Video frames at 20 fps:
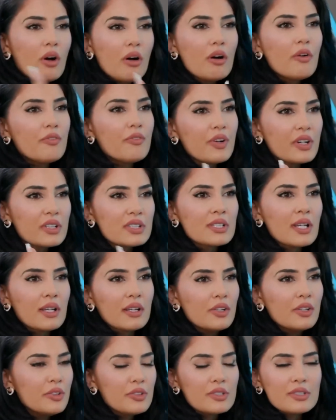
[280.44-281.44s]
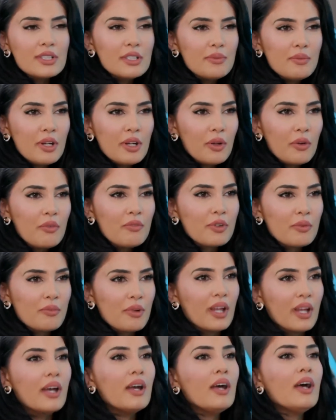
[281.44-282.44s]
he's like, oh, fuck's sake, can you just leave me alone for a
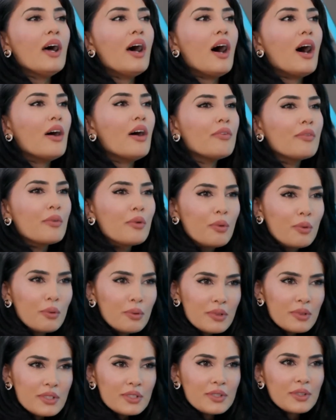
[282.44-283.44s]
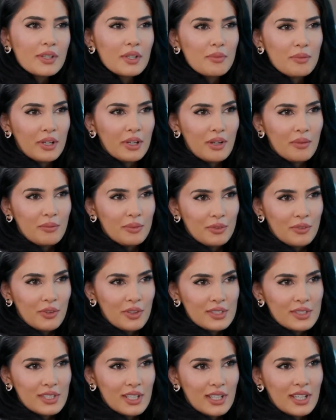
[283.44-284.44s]
minute? Of course you're going to become
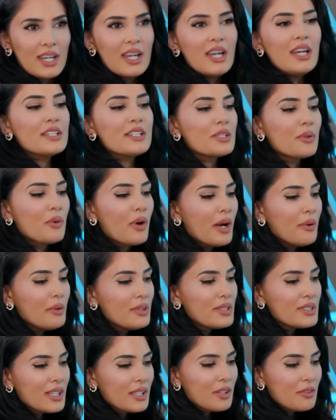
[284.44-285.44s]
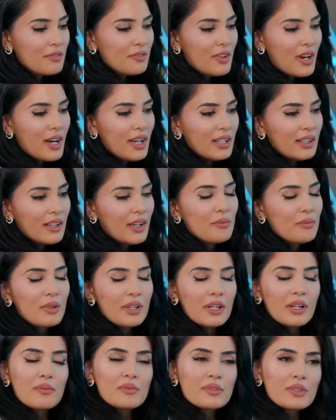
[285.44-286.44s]
neurotic. So I would say the fine line
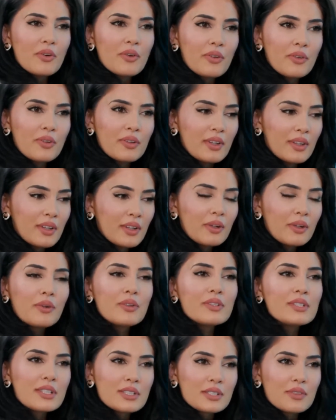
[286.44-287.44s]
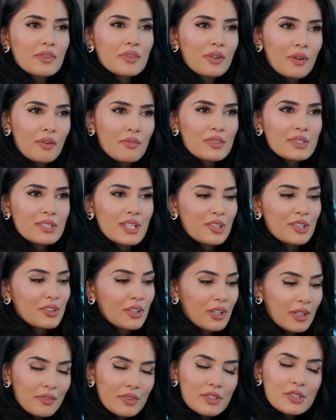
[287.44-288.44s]
becomes on the context of the
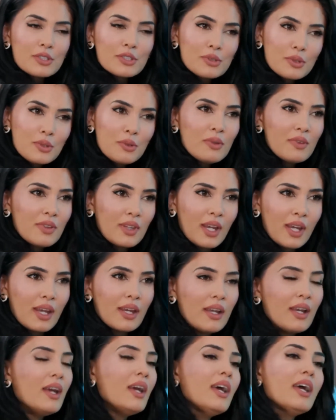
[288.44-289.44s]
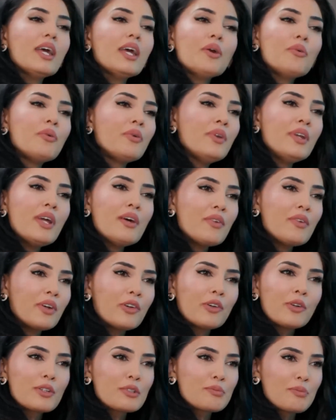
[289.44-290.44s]
conversation. If it's soothing, it will never
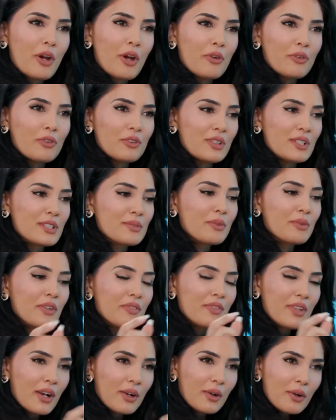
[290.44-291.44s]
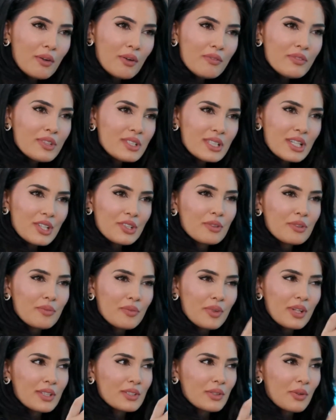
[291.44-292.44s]
cross boundaries. But if that
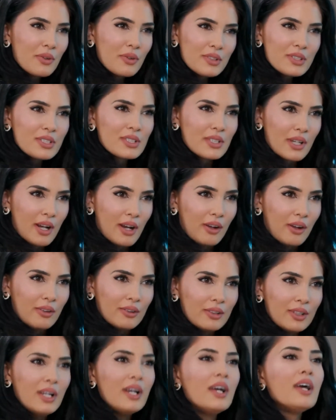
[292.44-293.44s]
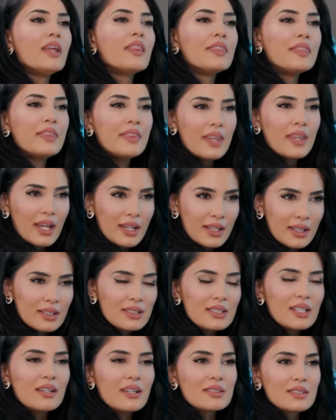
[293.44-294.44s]
conversation is hostile, then
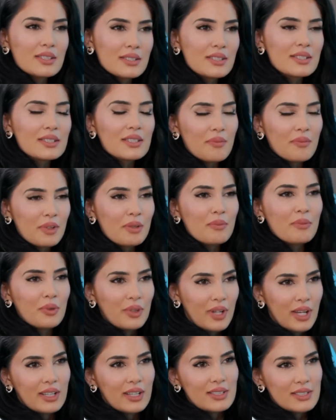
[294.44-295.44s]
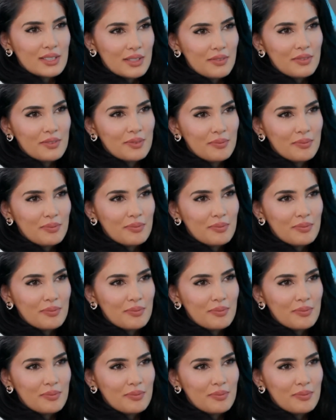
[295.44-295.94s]
it turns into something more negative.